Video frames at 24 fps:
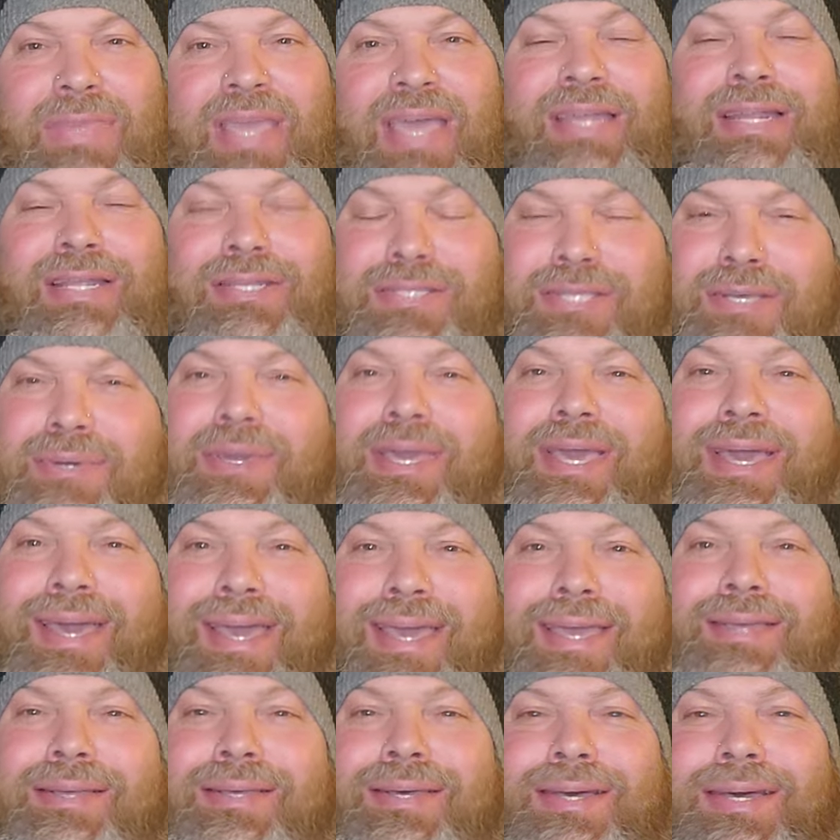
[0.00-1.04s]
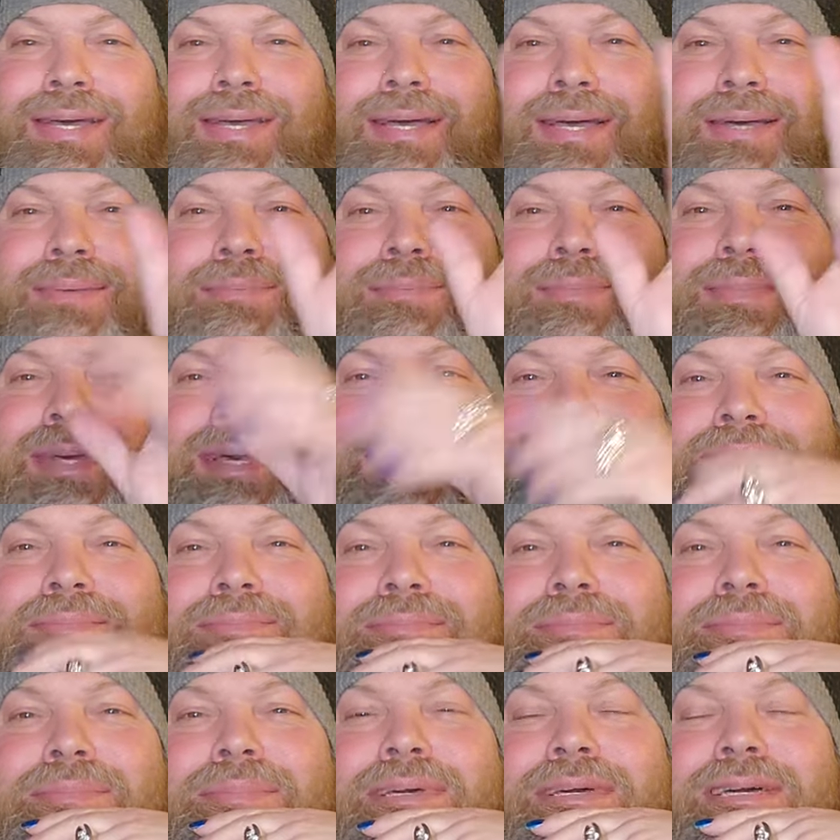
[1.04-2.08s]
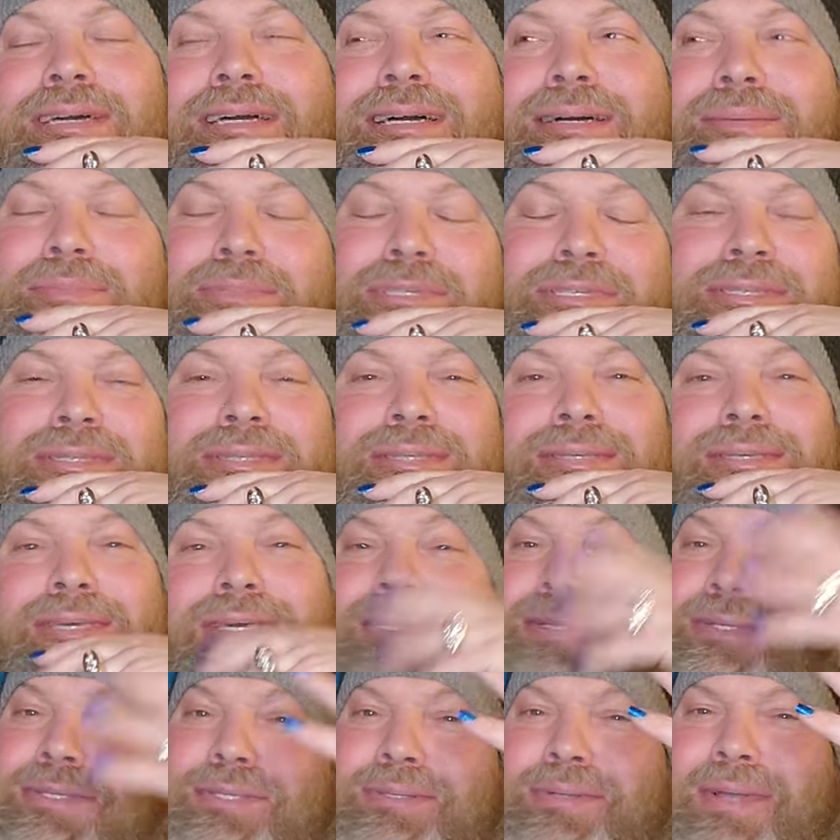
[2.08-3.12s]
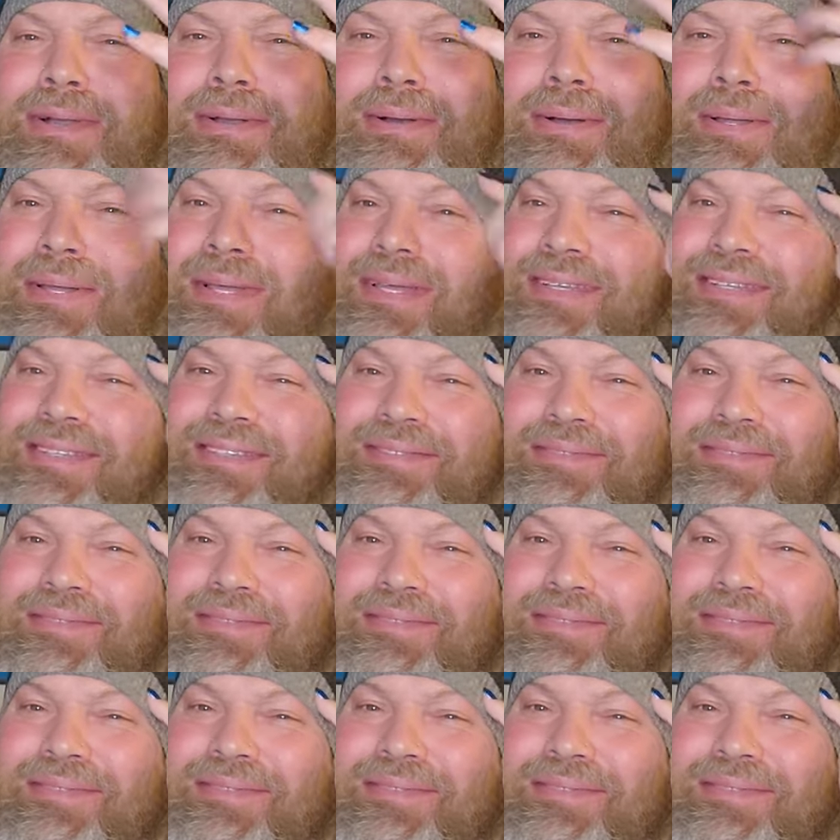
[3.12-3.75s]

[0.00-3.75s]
And it's okay. Uh, I'm, I'm, I'm just going to struggle.